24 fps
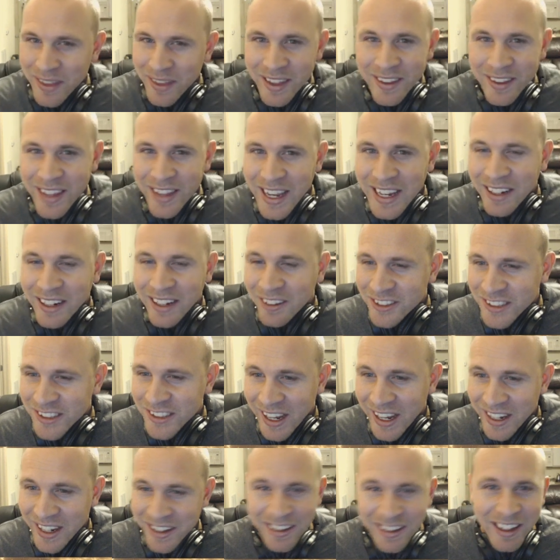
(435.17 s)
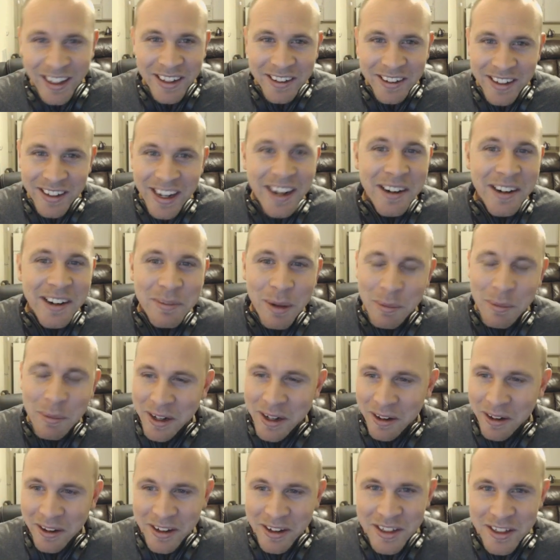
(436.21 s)
They can all die. I don't care about my
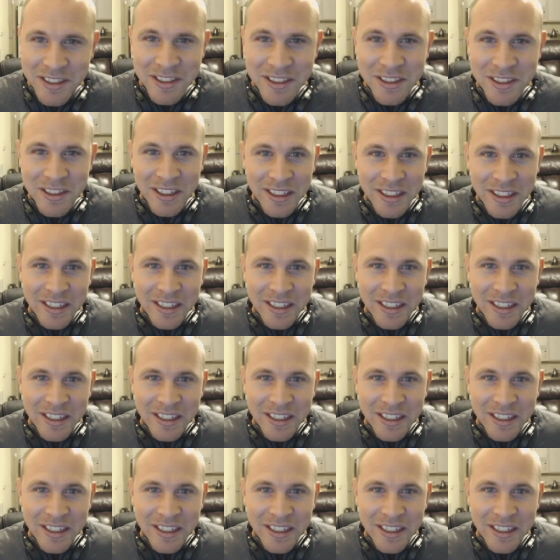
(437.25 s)
guardians.